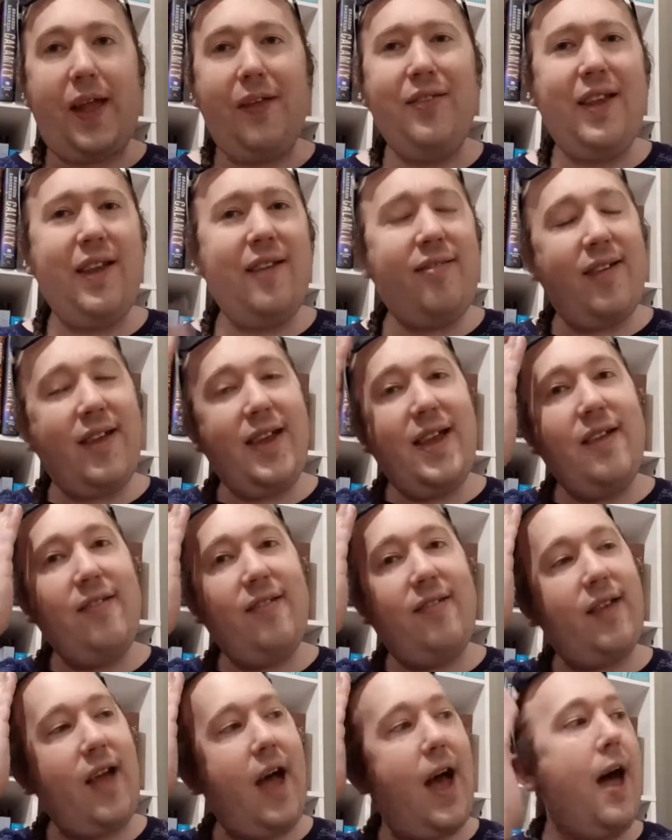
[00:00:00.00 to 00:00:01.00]
This
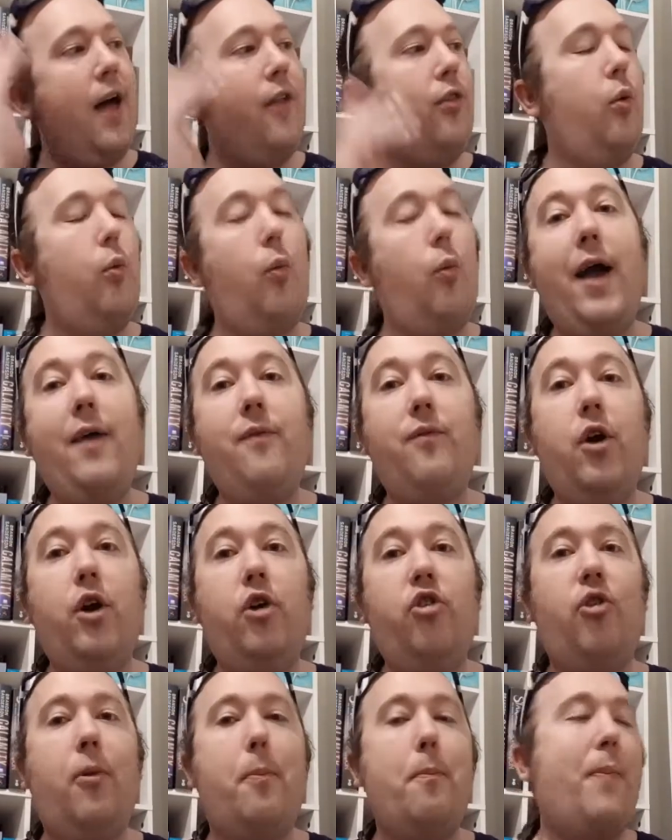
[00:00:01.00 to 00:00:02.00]
is uh, the white
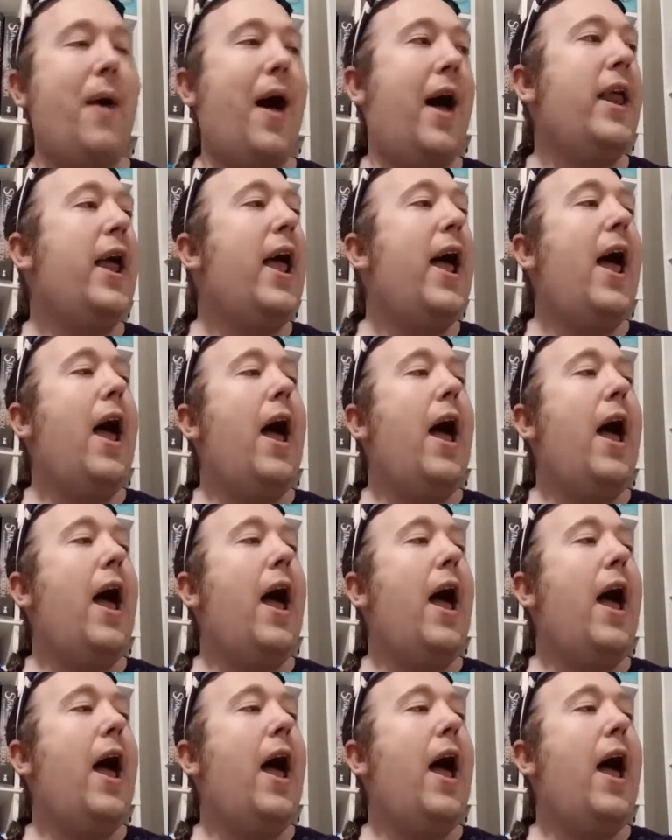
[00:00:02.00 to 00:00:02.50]
version, but